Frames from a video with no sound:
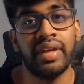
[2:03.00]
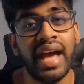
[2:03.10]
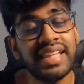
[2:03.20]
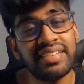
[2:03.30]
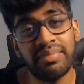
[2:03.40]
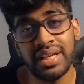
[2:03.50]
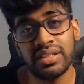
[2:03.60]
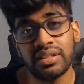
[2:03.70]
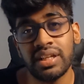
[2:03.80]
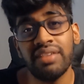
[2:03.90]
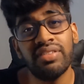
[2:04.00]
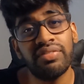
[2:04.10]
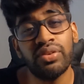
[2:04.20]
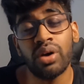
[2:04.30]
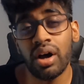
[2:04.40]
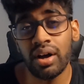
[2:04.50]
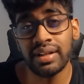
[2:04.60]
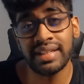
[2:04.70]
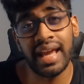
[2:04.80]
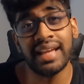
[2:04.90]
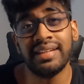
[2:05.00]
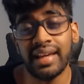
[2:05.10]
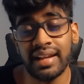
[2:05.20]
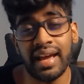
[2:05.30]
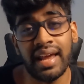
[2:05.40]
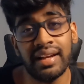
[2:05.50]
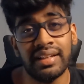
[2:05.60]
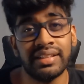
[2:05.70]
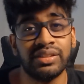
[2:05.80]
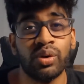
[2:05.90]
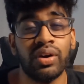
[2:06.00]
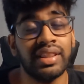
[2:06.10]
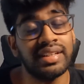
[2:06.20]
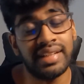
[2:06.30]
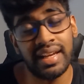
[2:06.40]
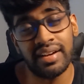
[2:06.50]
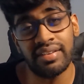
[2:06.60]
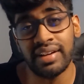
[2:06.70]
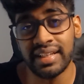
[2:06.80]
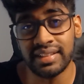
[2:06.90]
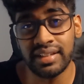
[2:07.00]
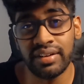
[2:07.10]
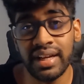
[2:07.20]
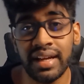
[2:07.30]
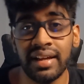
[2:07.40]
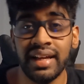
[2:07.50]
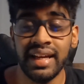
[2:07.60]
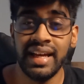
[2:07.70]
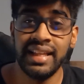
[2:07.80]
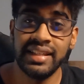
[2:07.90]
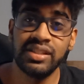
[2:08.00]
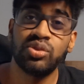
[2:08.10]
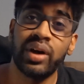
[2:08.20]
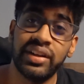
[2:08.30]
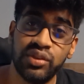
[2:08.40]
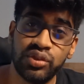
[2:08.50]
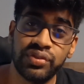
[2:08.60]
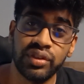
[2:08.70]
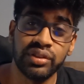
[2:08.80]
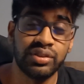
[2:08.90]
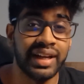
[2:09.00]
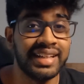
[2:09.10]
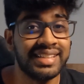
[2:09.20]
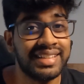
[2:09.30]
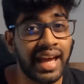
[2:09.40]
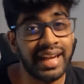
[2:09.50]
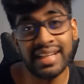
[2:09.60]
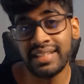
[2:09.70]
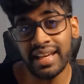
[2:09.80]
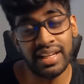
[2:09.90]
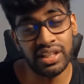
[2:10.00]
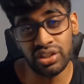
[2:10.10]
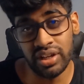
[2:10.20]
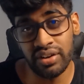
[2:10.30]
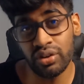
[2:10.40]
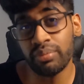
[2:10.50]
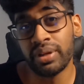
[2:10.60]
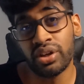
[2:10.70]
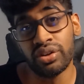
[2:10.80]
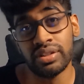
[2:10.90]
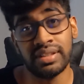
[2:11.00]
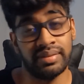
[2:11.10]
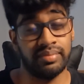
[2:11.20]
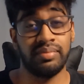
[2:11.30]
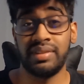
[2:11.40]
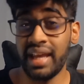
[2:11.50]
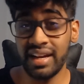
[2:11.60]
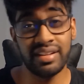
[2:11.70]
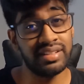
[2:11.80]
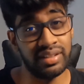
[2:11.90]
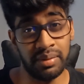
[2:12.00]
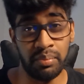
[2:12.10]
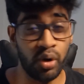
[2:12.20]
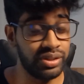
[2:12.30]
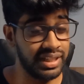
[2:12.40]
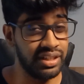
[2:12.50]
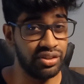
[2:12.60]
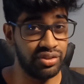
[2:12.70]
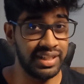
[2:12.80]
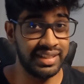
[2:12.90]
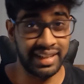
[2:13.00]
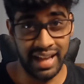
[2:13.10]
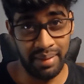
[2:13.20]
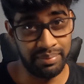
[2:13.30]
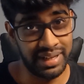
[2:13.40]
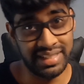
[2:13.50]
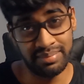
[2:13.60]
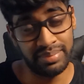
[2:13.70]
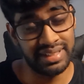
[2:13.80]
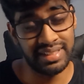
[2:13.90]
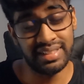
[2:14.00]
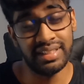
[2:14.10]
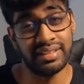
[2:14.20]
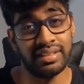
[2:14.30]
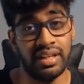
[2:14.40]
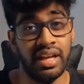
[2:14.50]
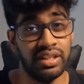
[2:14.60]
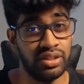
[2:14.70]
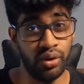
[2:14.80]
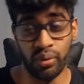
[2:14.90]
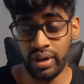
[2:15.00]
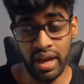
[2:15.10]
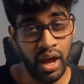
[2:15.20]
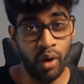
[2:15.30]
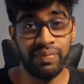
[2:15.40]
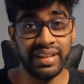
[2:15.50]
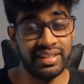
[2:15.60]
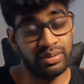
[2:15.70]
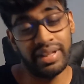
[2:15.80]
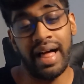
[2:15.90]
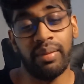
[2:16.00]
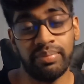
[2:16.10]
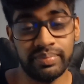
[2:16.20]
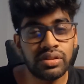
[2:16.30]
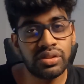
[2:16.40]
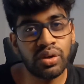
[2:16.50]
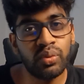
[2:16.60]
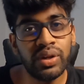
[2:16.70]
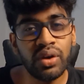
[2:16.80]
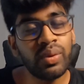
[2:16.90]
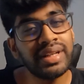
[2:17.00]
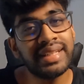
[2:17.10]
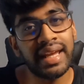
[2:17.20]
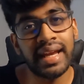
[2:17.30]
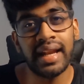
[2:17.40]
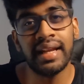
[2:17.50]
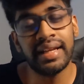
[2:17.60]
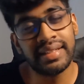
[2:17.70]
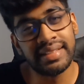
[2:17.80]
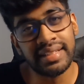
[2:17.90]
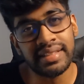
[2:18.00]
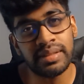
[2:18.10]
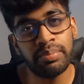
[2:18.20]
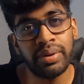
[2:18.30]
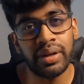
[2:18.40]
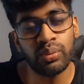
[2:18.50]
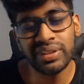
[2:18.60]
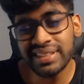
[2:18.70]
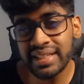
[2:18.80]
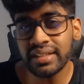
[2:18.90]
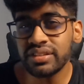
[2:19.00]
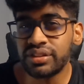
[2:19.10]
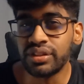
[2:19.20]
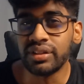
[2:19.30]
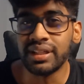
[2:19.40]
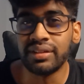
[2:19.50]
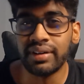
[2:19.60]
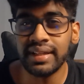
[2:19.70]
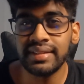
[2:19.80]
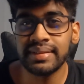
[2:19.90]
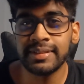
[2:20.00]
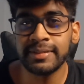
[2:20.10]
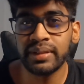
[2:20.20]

As I've mentioned, even if you aren't a data analyst or in the data-related career, this is quite useful to understanding data in general because data is in most industries and companies and businesses. So hopefully this will help. So we know what data analytics is, but what skills do you need, right?